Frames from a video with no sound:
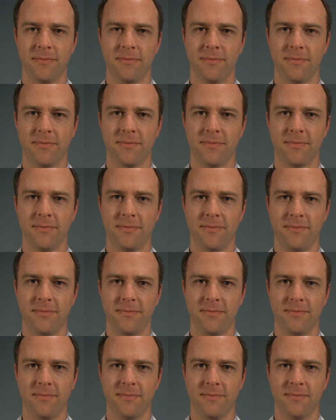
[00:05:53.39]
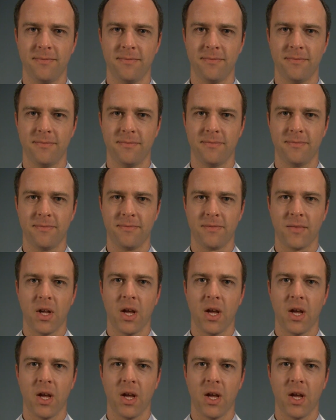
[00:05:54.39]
Nobody speaks.